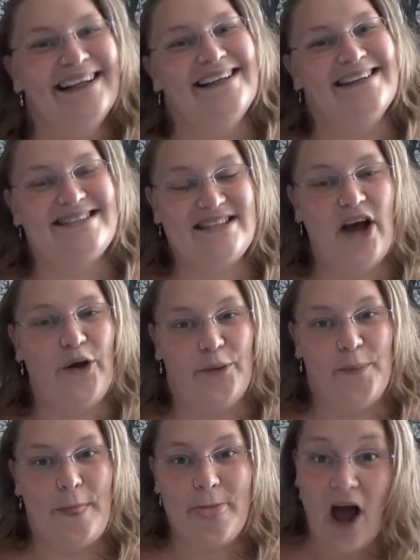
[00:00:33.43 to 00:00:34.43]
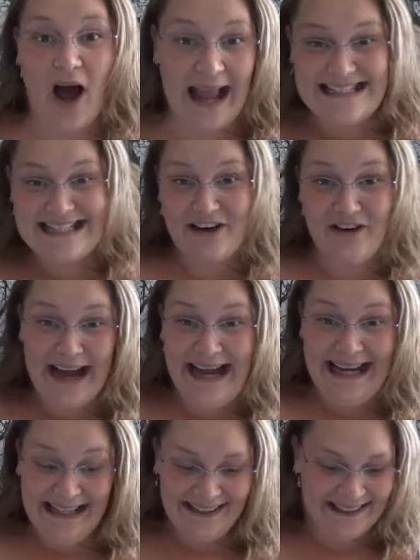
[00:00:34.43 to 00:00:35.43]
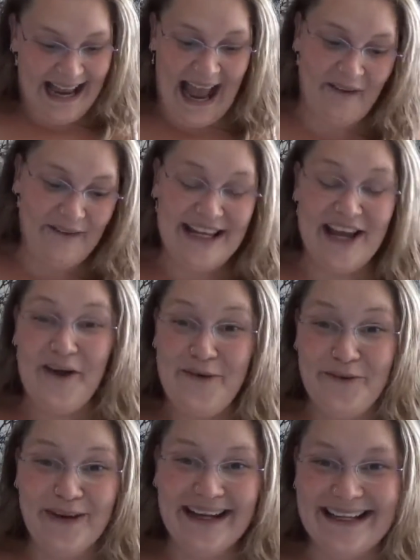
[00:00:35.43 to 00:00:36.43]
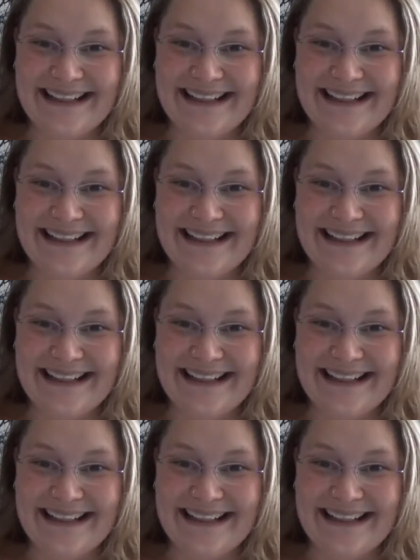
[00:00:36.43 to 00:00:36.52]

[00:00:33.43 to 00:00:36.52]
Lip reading: So, hi Terry, how are you?